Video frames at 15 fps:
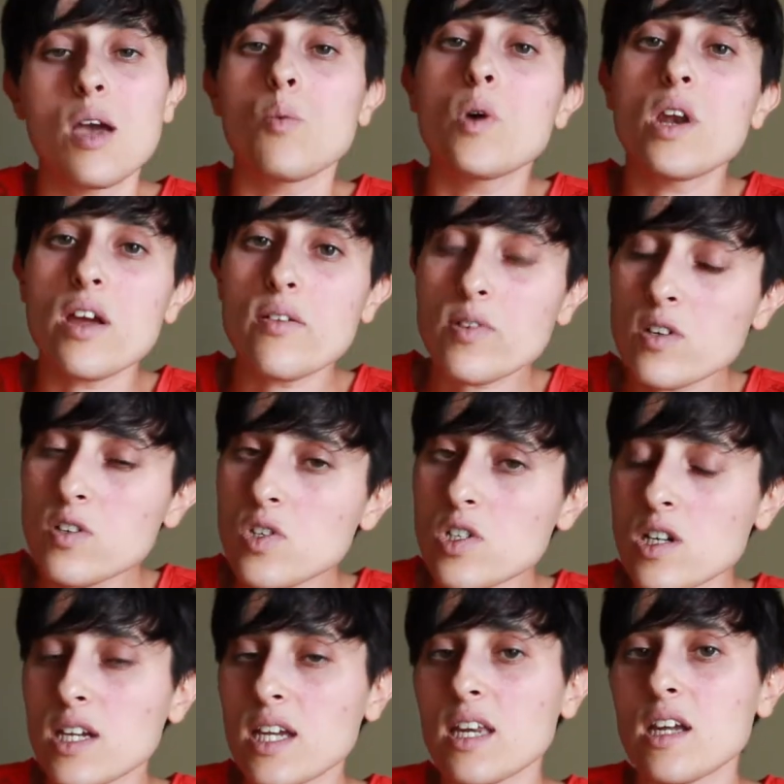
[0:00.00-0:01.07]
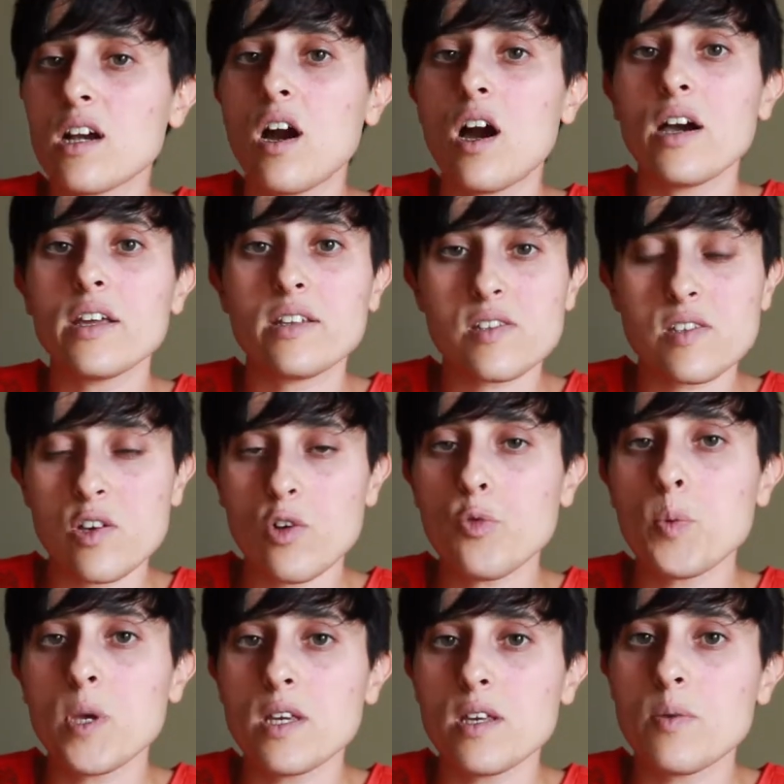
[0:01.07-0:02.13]
Whenever you start getting caught in a
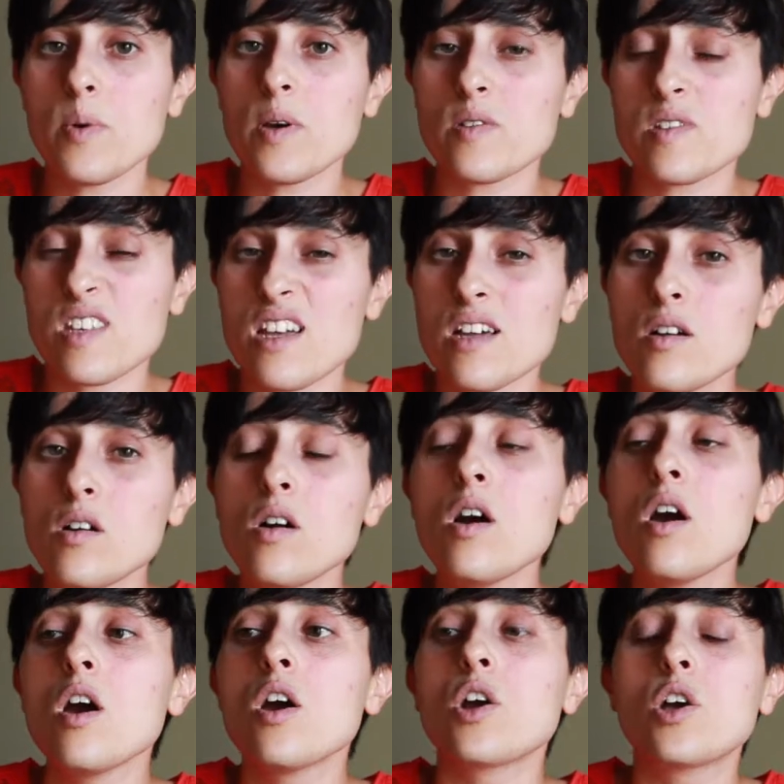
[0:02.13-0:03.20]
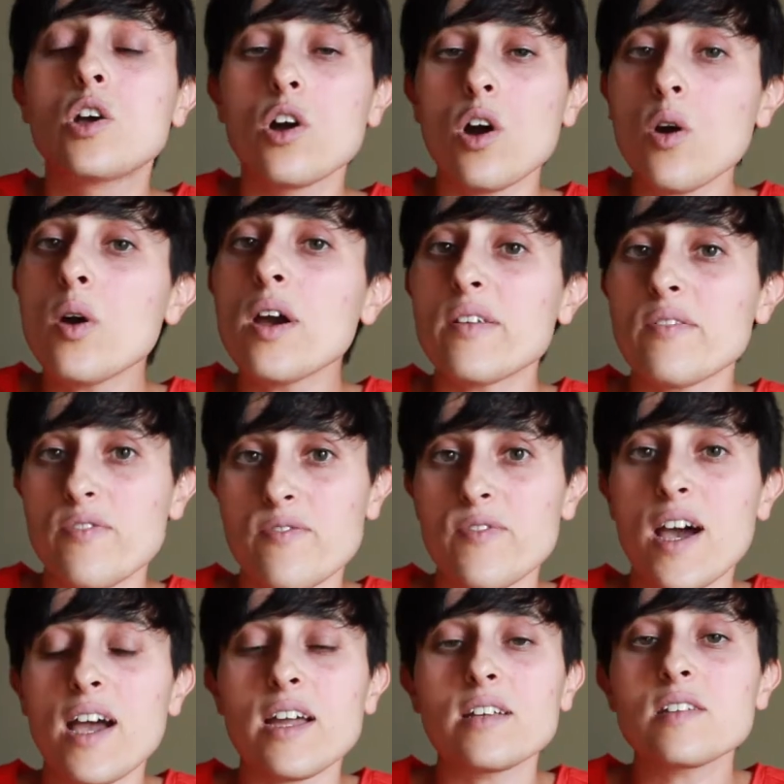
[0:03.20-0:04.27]
self-pity cycle, go and
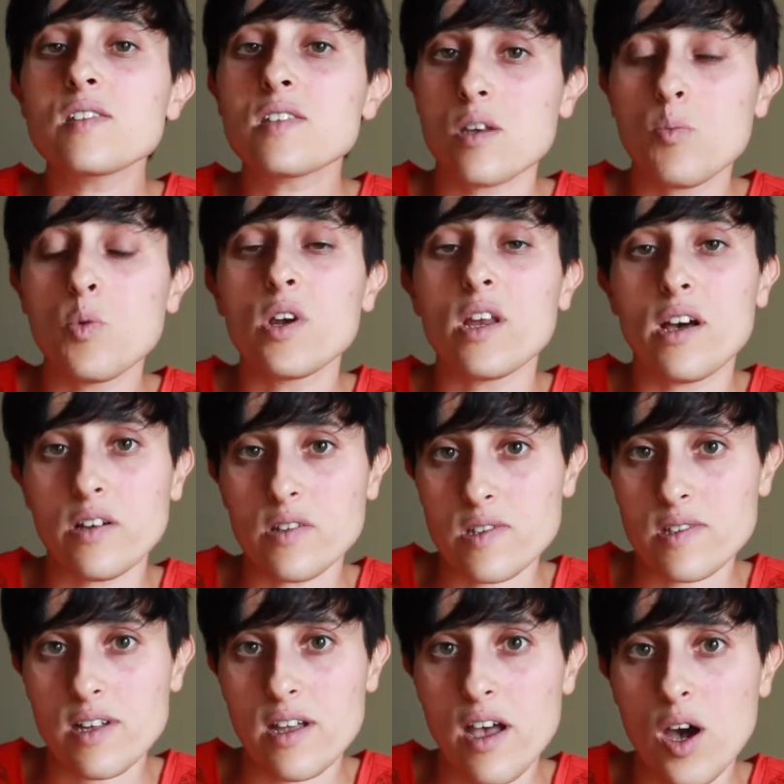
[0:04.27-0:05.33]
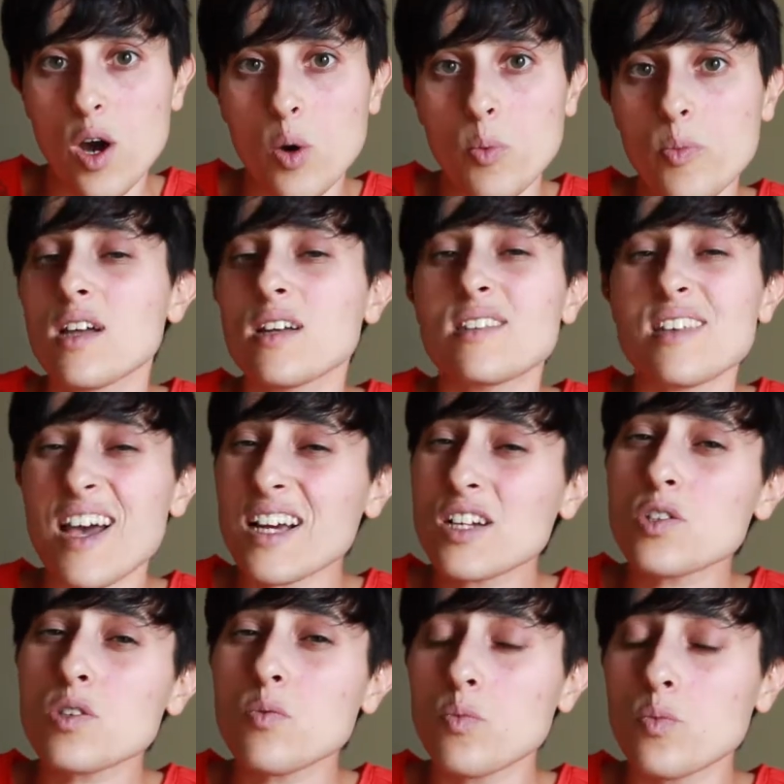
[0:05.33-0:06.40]
find someone else to help. It's
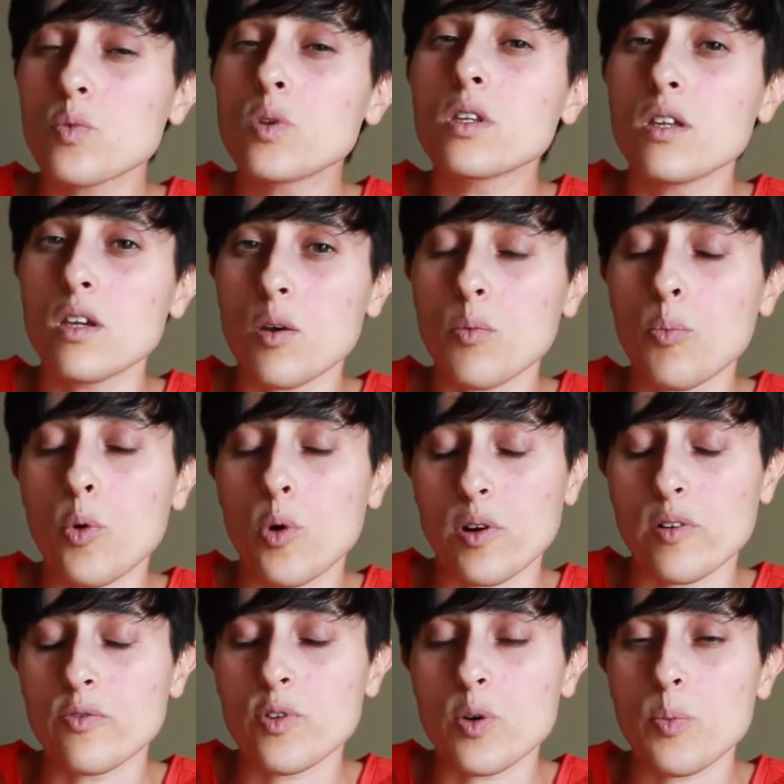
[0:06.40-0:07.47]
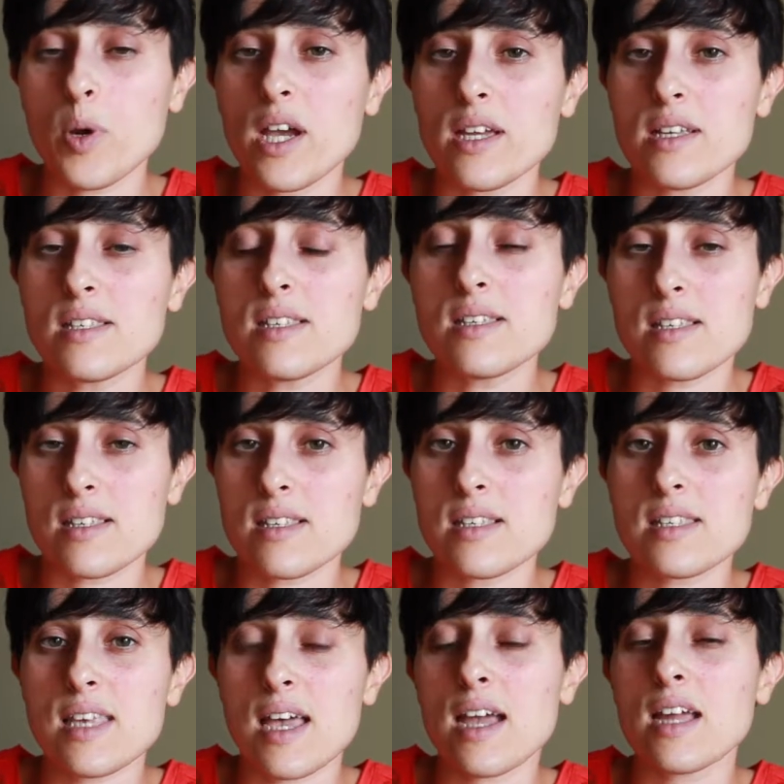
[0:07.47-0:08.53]
actually really important for Pisces as a
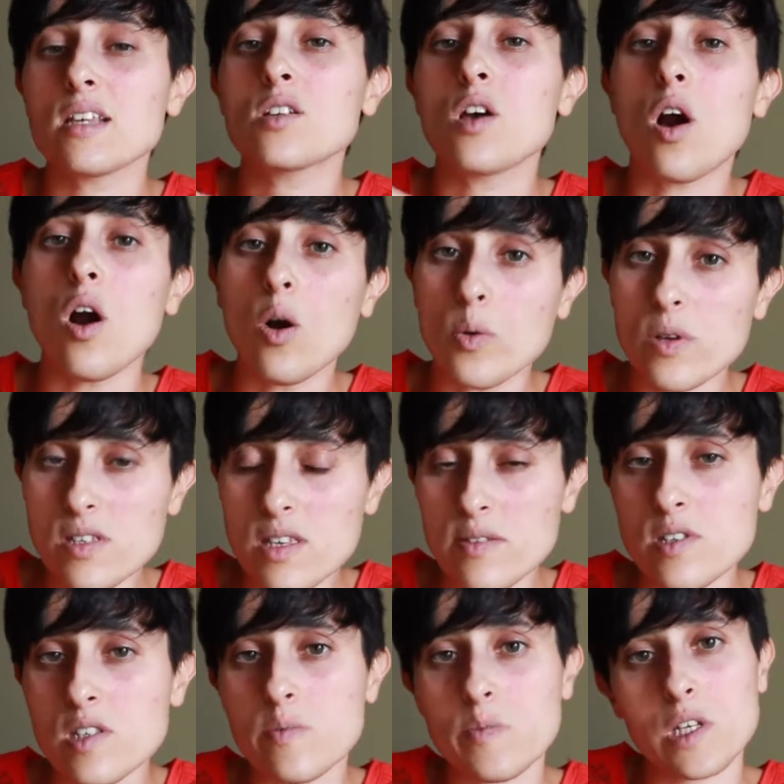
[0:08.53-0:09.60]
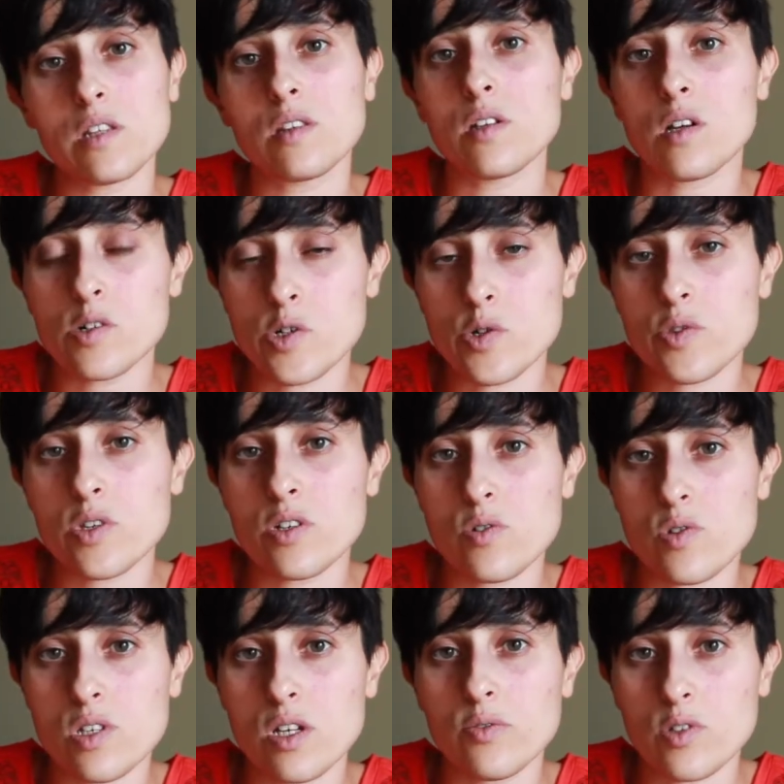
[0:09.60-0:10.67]
sign to always have something larger than
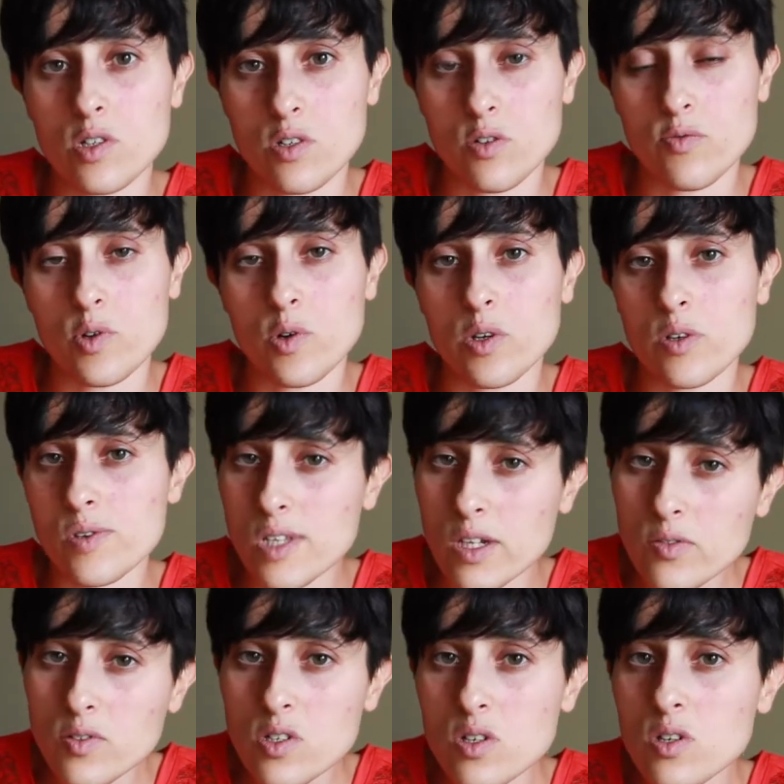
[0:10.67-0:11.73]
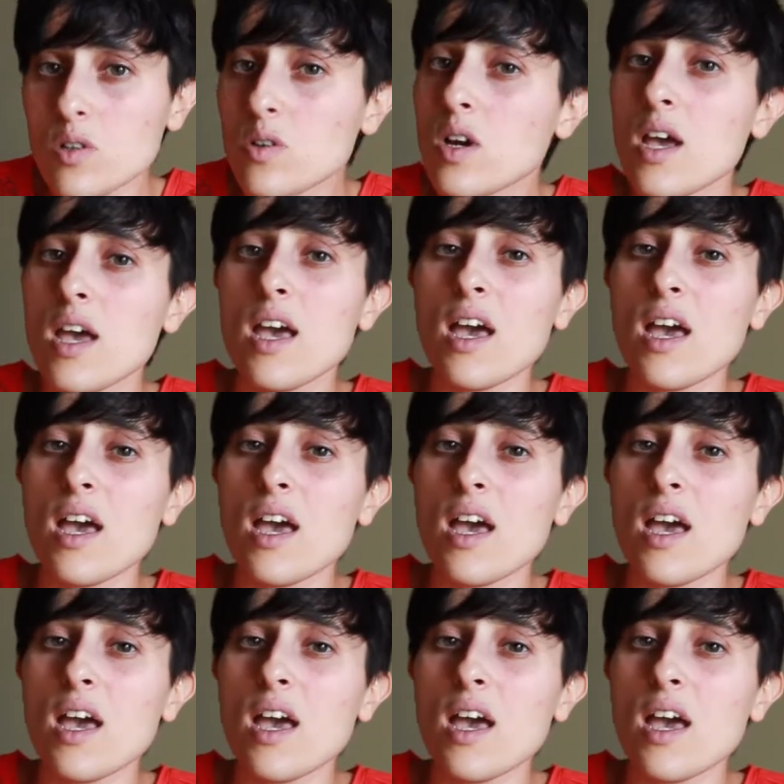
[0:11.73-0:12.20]
yourself to devote yourself to.